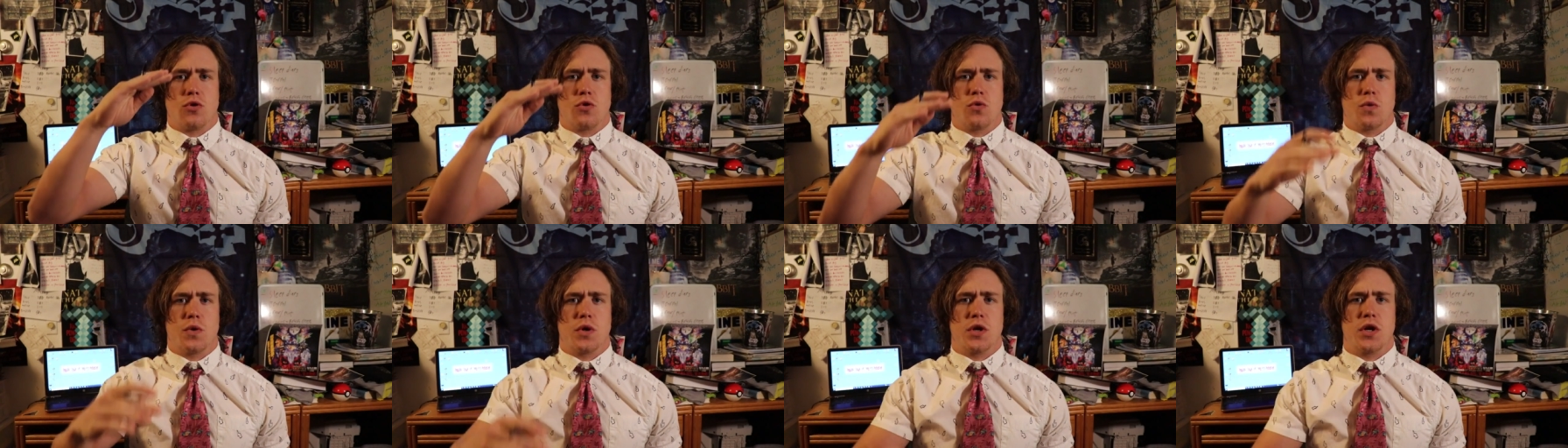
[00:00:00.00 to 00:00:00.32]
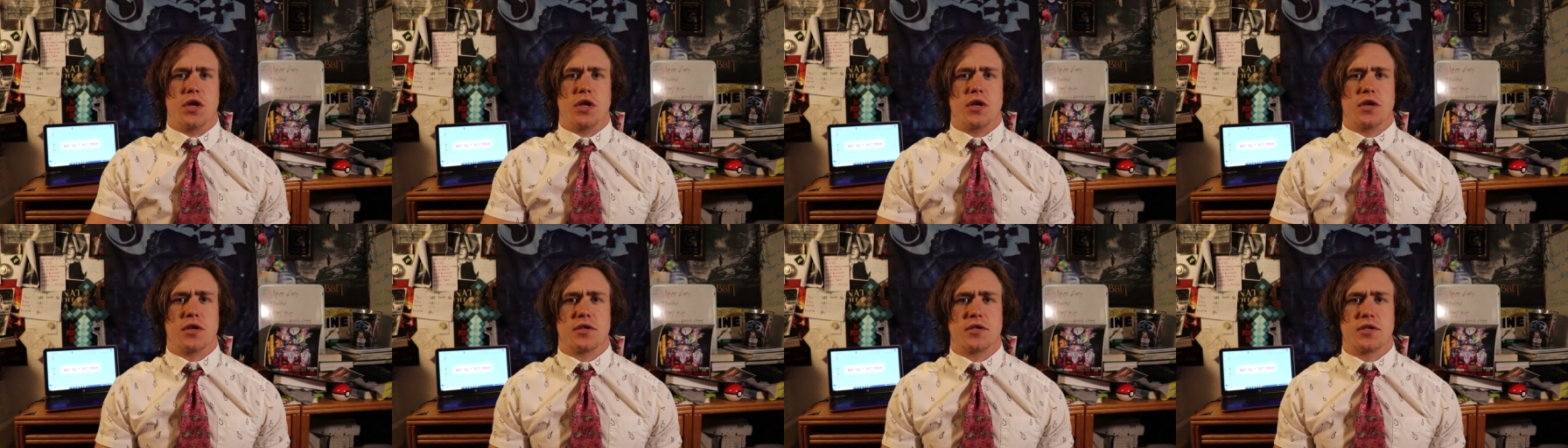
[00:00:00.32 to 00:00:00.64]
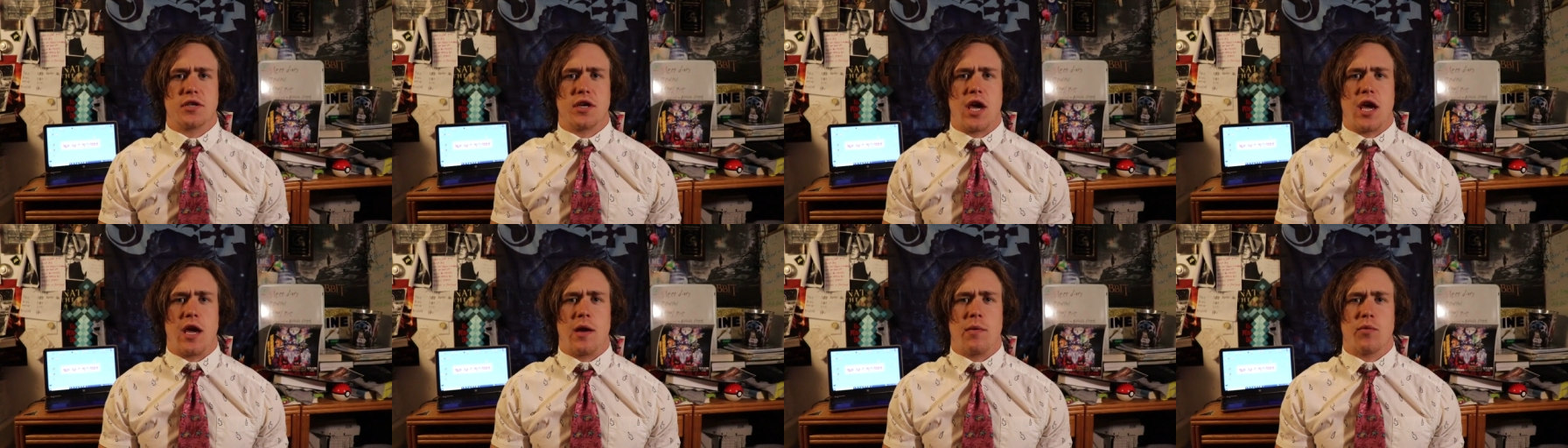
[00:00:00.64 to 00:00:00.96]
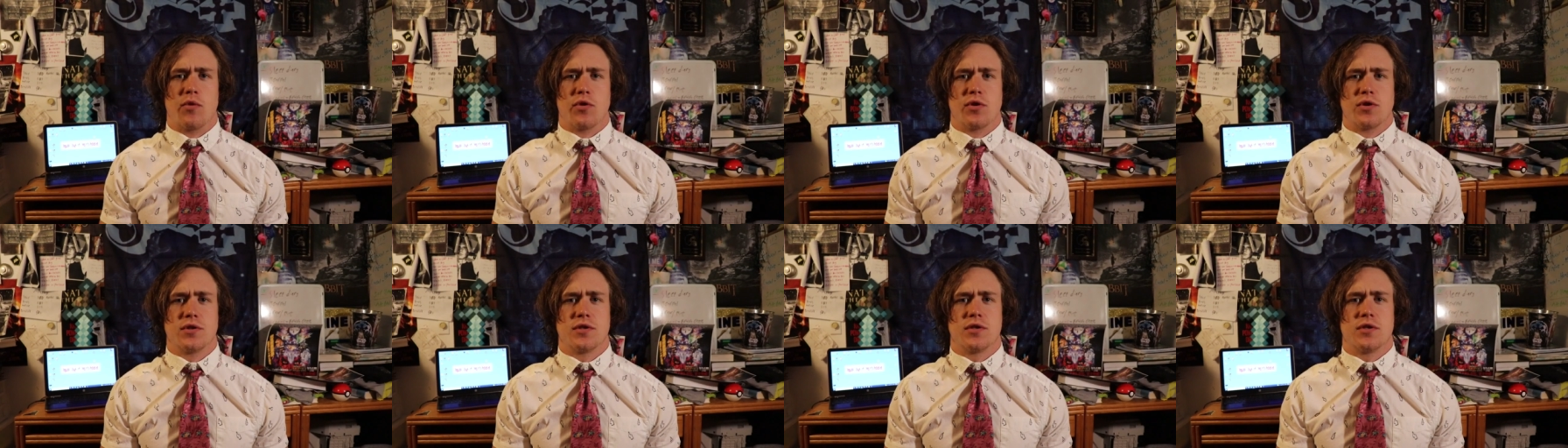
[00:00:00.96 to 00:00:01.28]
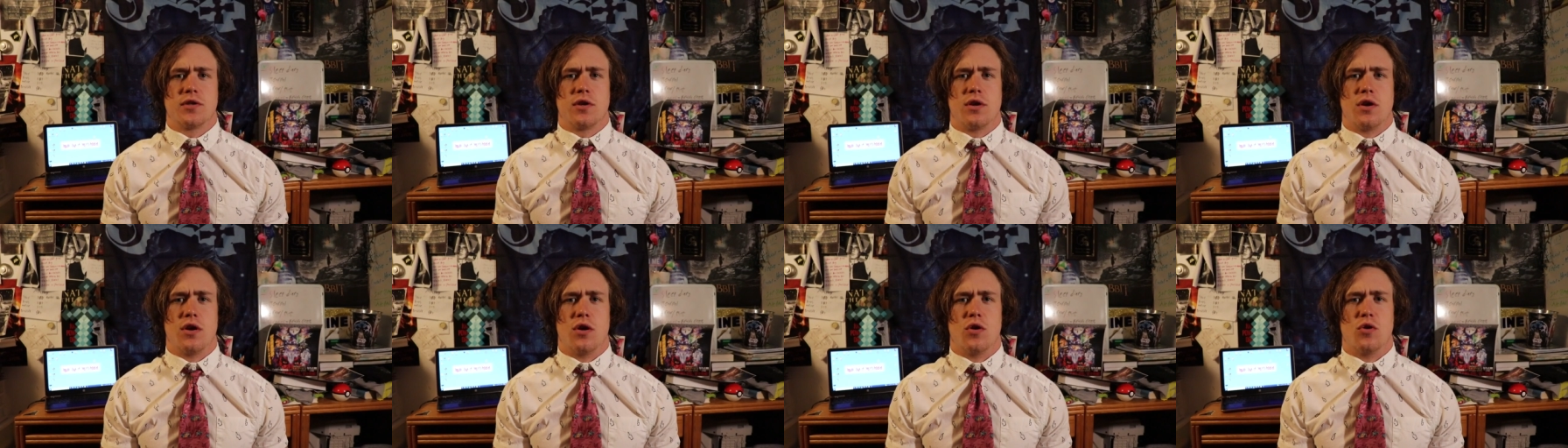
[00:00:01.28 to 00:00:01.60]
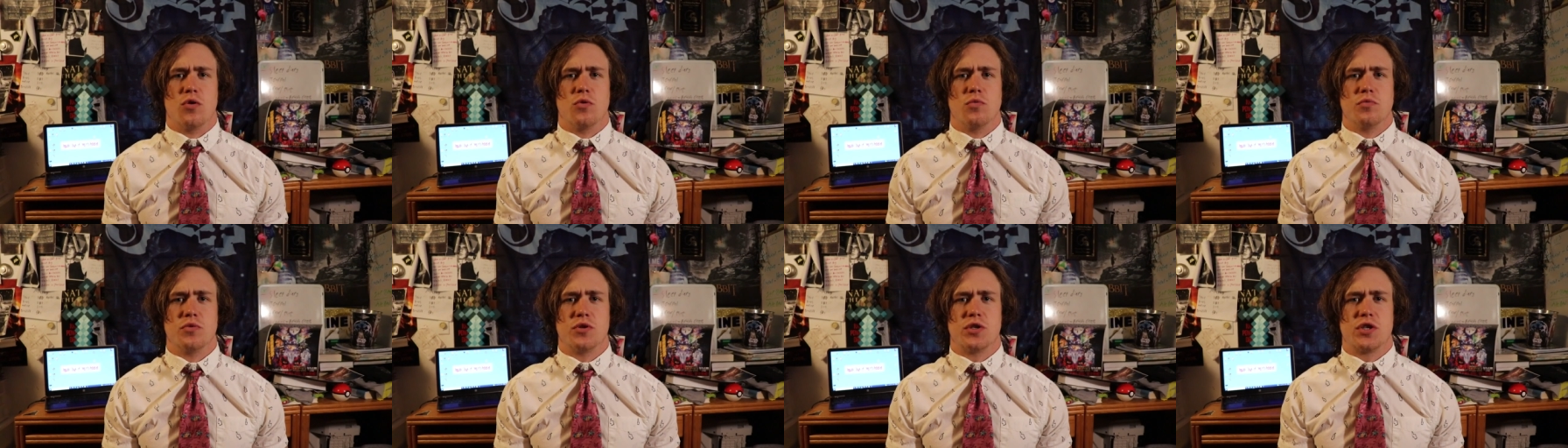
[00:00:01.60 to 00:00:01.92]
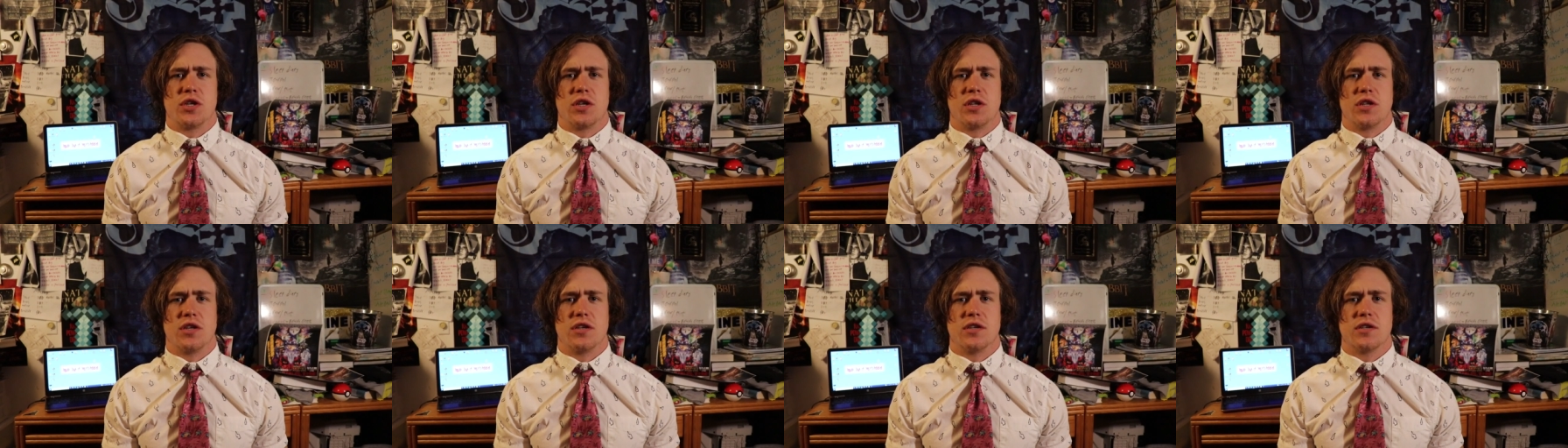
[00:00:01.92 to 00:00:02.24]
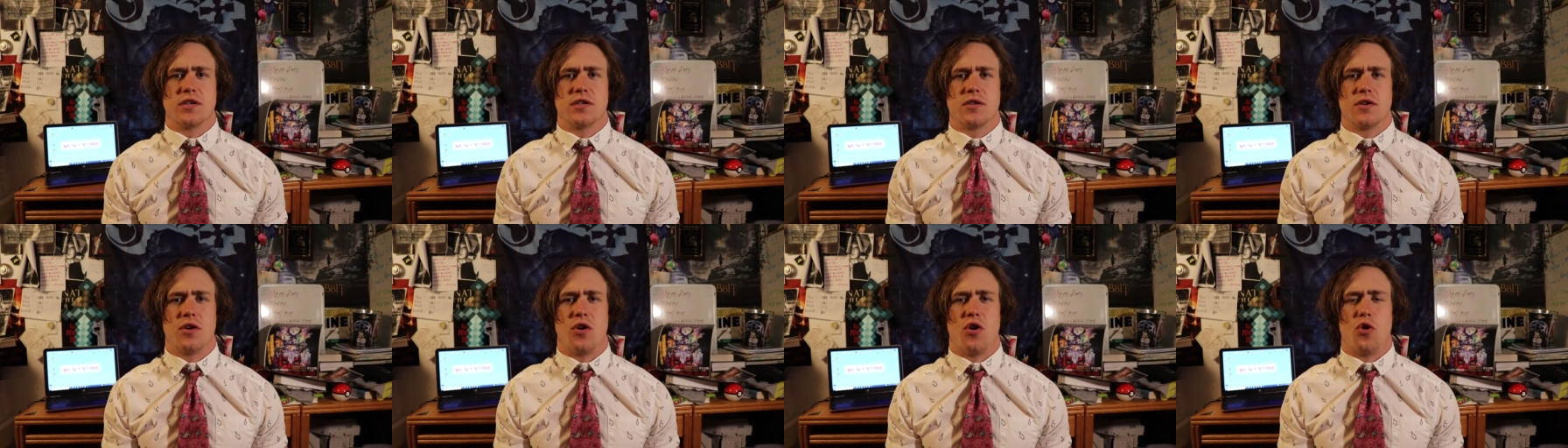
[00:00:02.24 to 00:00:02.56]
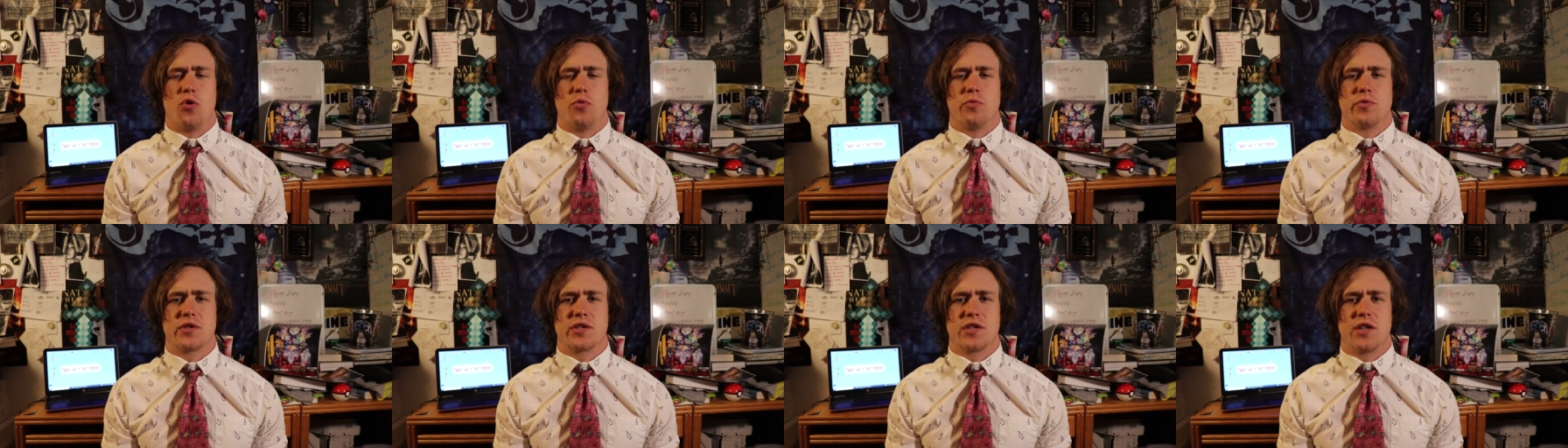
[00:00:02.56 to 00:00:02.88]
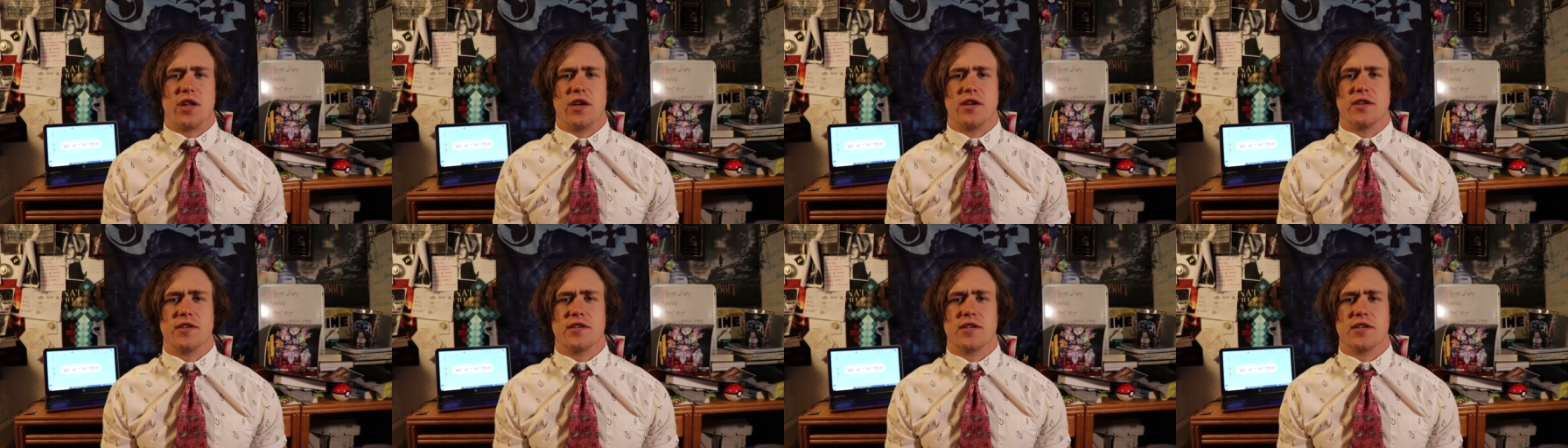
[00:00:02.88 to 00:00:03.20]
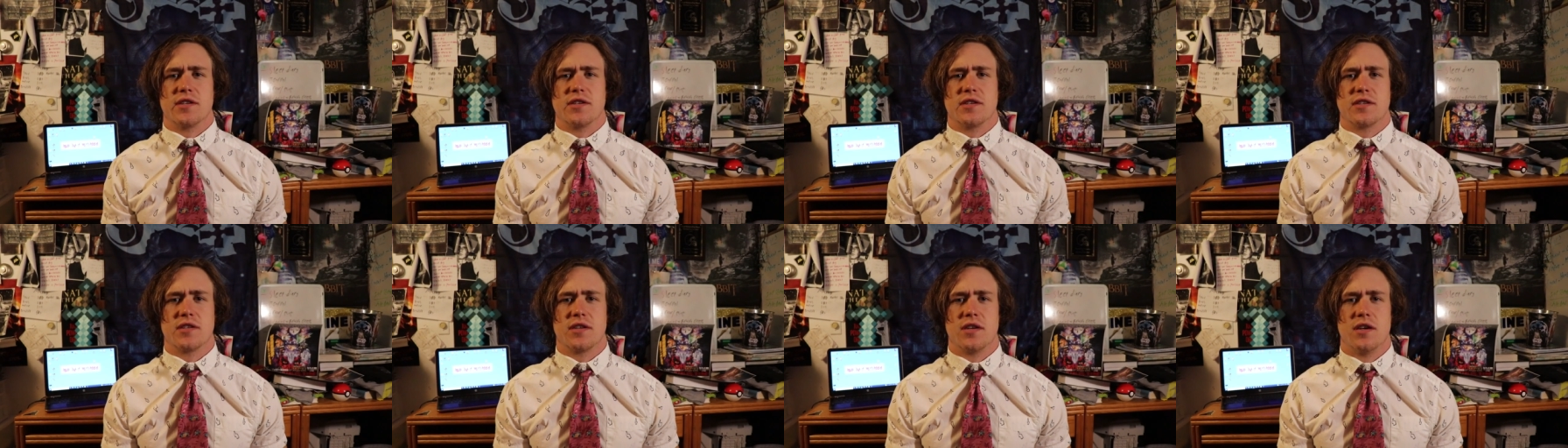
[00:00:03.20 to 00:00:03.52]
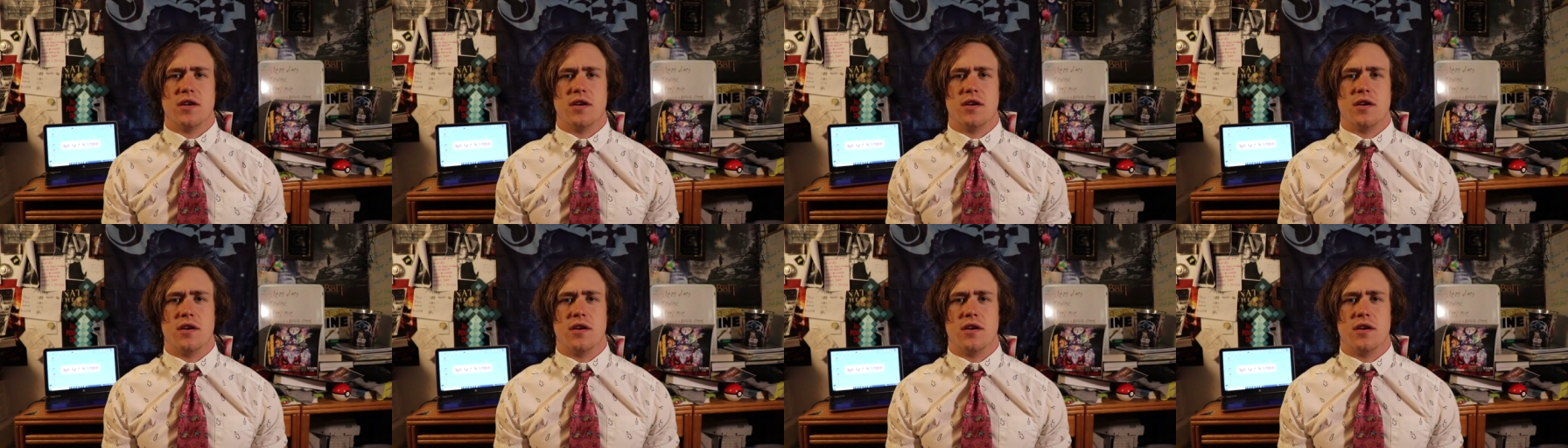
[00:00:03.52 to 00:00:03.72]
Greetings, gamers, home chilies, home slices,